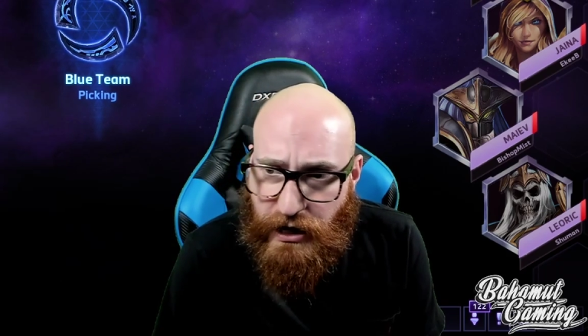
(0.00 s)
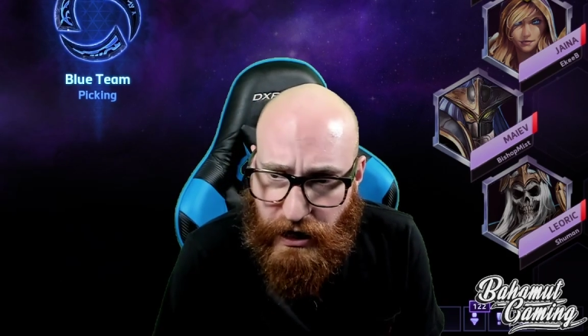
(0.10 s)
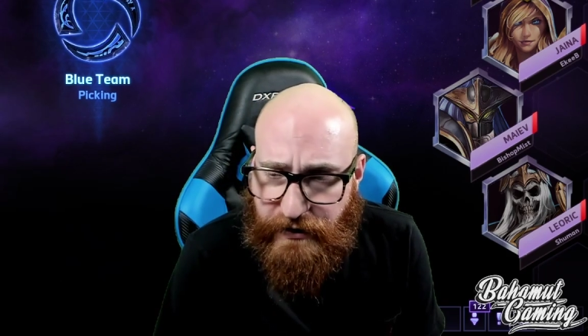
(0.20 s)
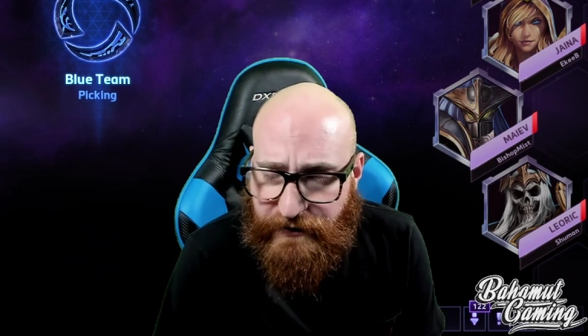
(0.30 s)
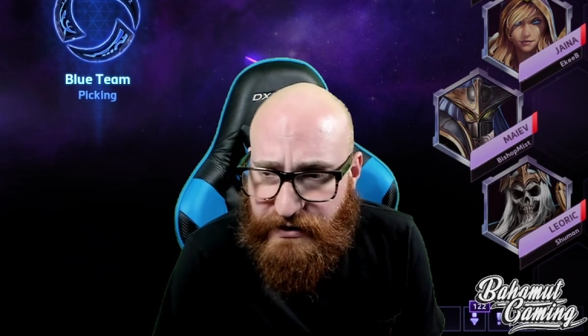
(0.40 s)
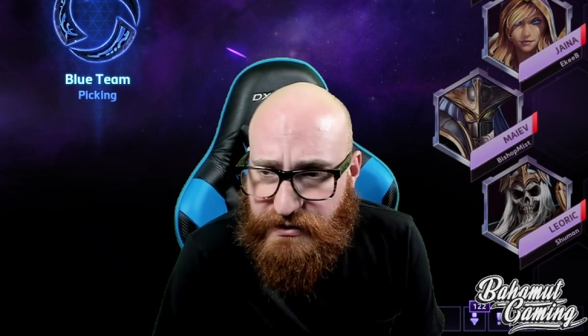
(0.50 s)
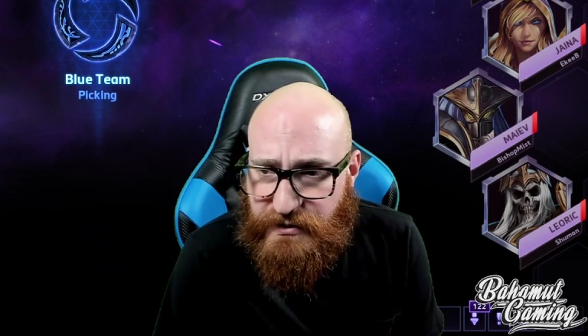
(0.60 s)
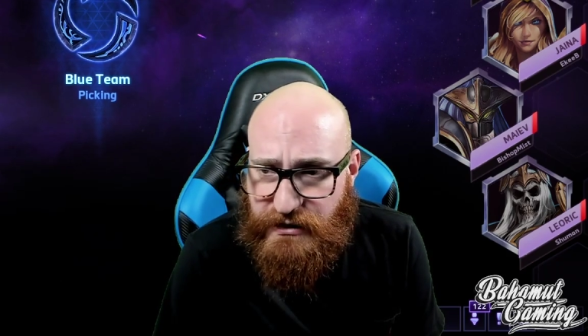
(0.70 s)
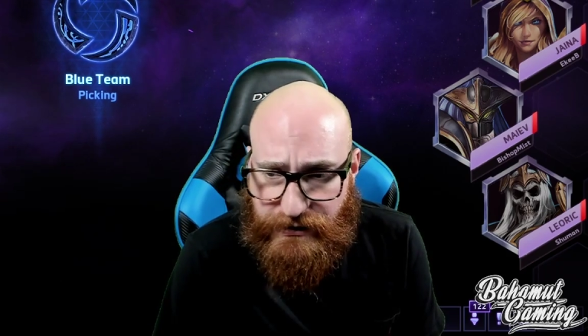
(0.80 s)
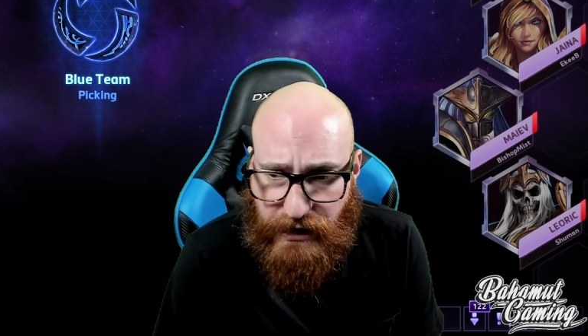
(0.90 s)
Uh, they've got some
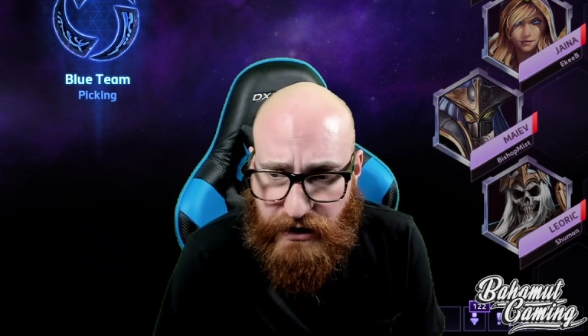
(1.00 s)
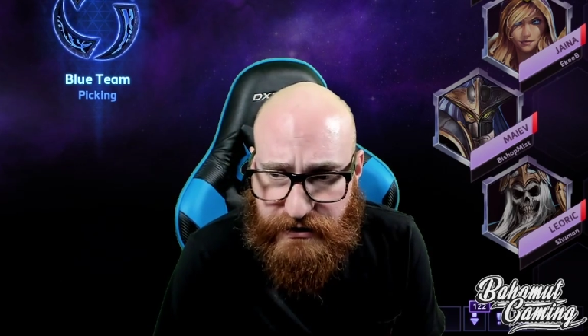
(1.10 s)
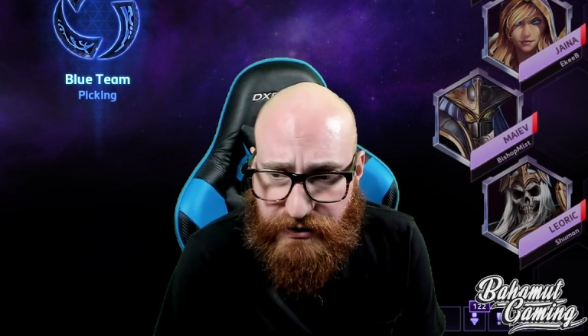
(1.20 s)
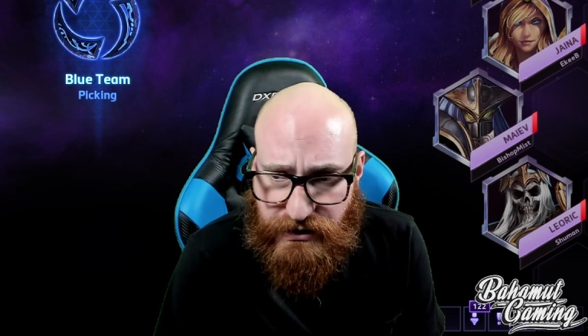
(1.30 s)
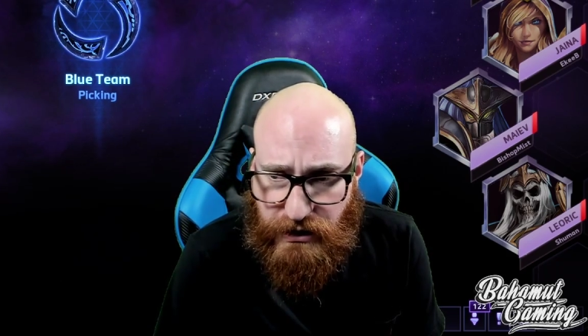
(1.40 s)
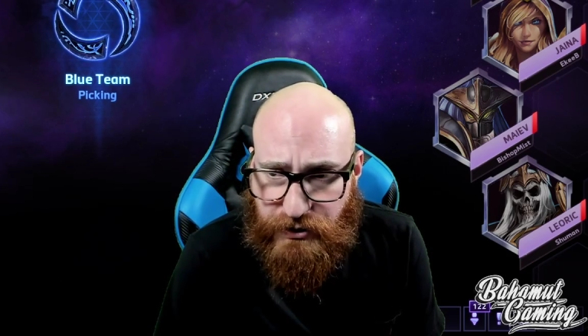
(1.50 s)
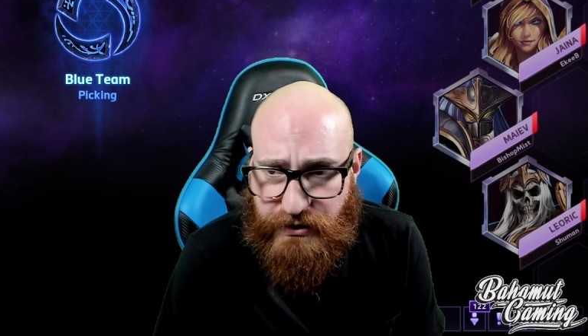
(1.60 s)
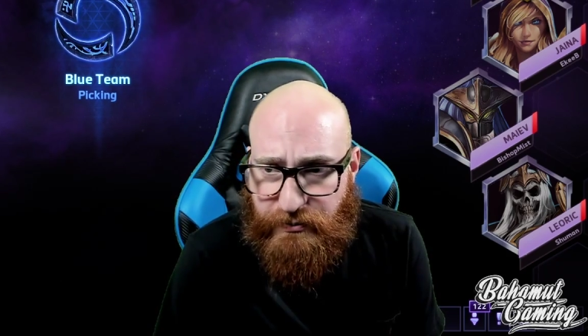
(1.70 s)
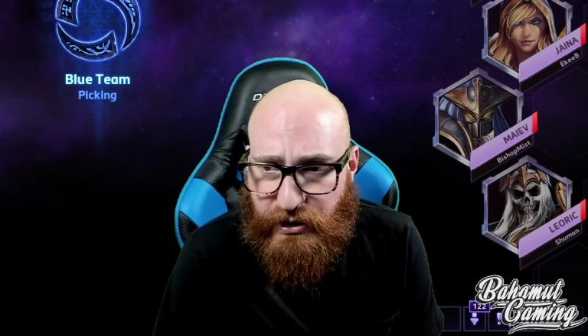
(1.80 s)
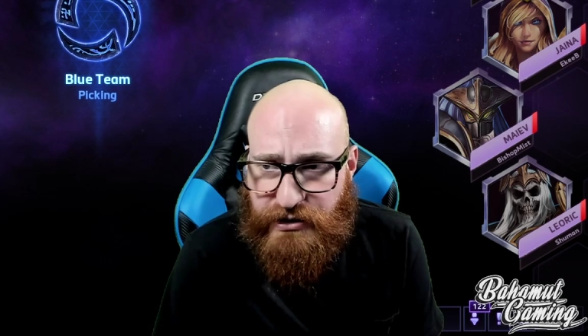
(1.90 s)
decent lockdown slows
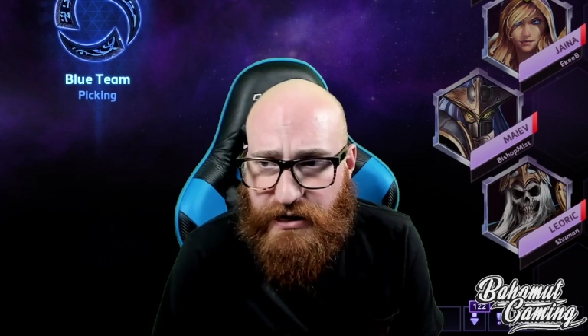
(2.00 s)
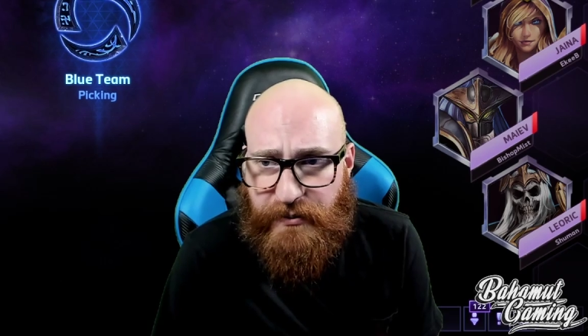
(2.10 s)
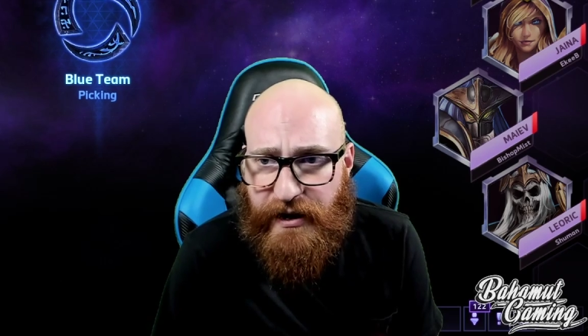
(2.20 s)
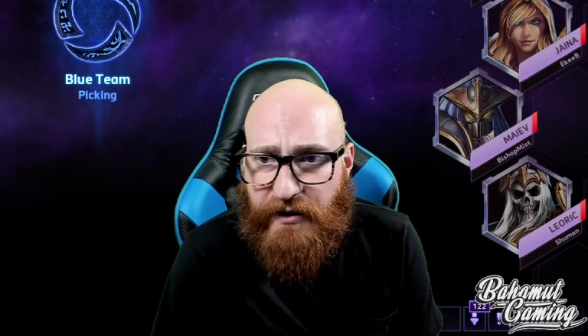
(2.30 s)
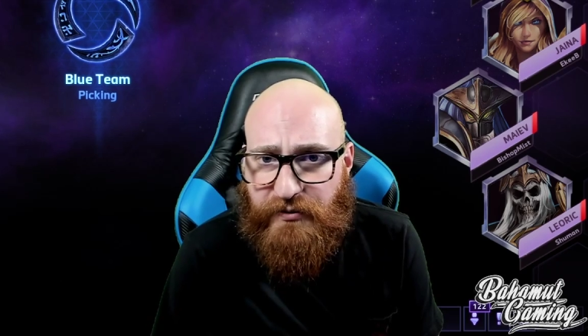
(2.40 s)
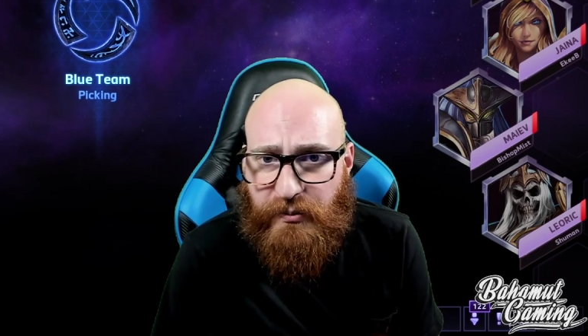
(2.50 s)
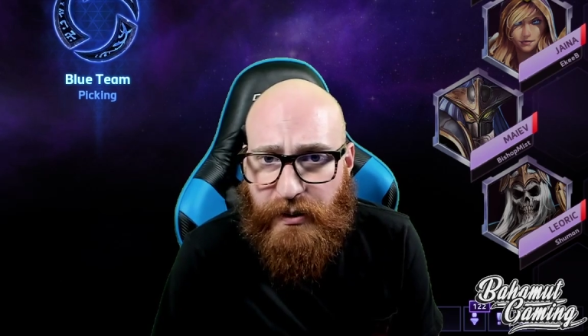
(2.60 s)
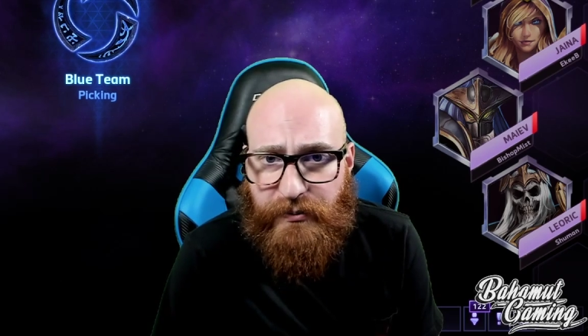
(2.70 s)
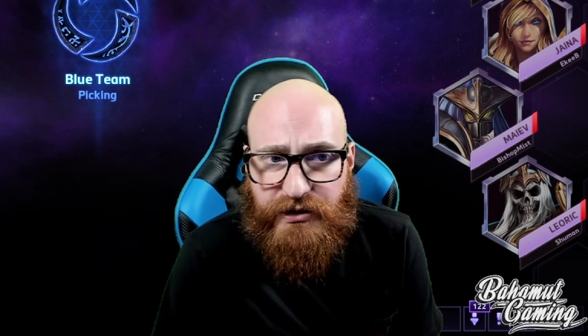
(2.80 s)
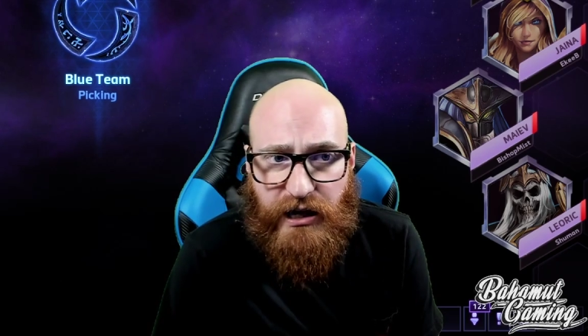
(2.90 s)
and bursts coming out from the
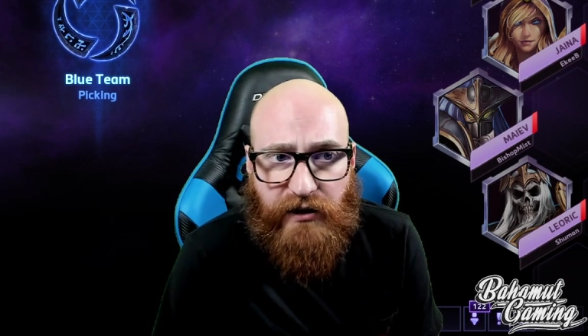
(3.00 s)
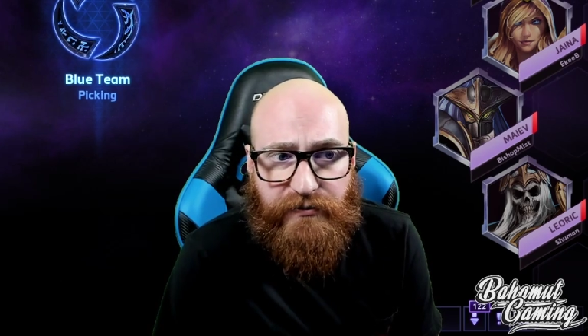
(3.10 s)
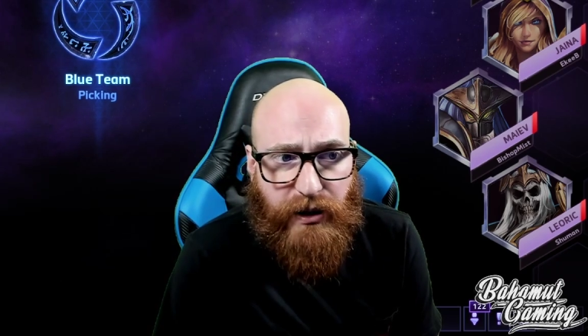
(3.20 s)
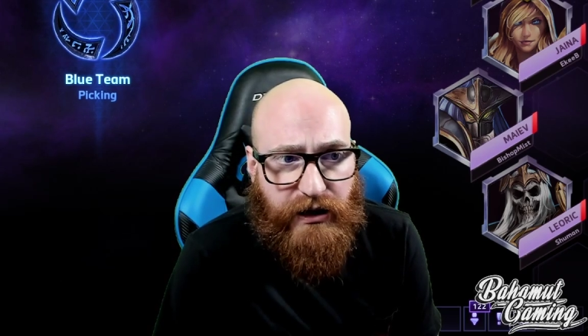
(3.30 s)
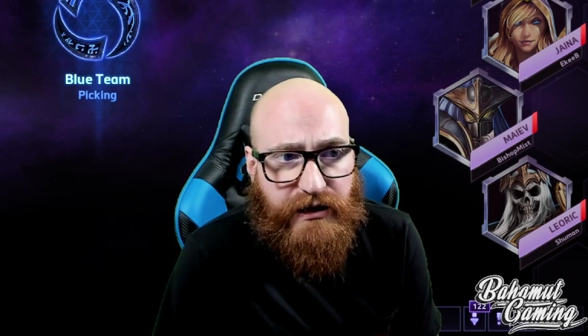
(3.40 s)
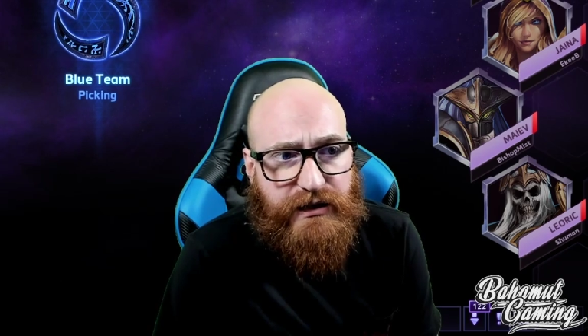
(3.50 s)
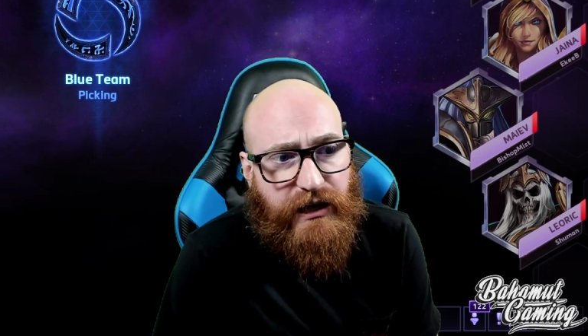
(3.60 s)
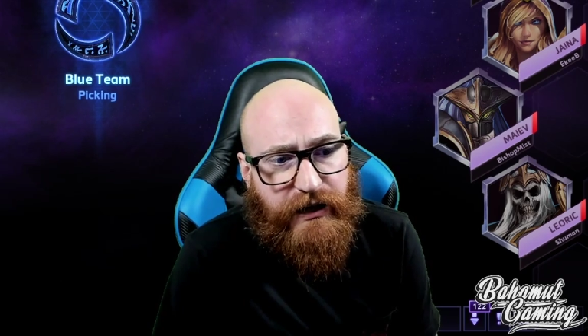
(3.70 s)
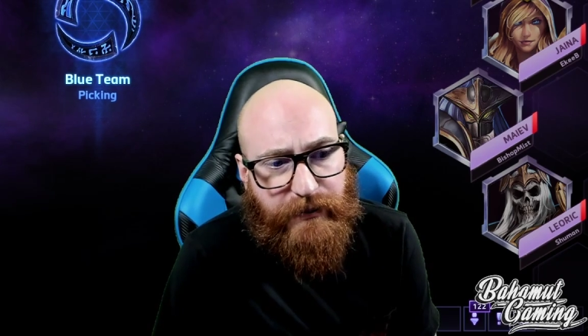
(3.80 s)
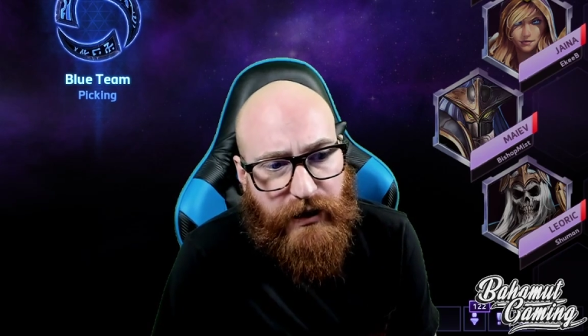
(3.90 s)
members of Party
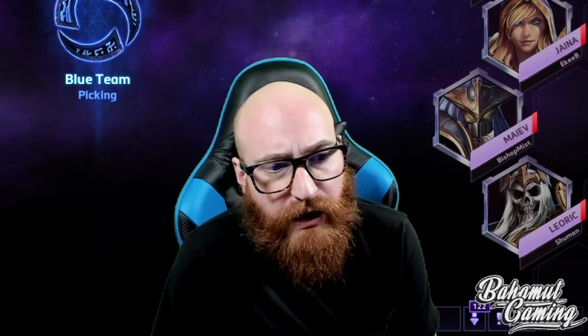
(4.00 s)
Time.